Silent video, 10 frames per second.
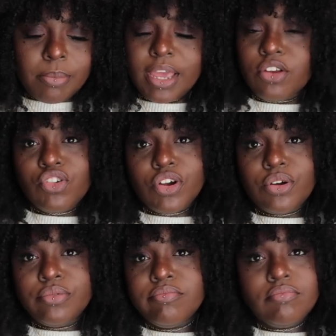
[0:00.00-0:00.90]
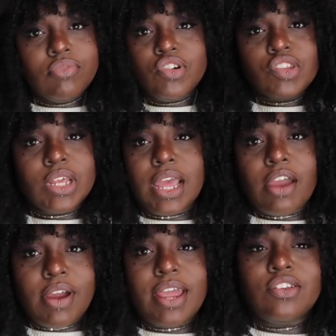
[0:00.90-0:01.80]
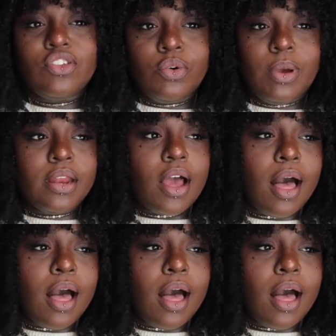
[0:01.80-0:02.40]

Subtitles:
intro. We're just gonna get right into it.